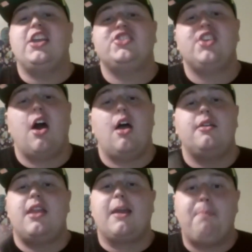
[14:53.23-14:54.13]
Chase
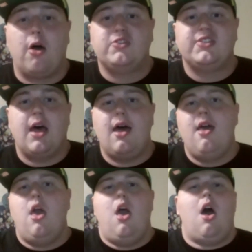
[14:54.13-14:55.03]
Young, Nick Bosa,
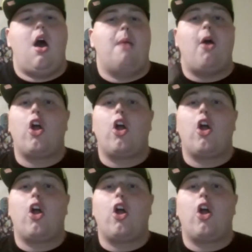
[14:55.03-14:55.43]
um,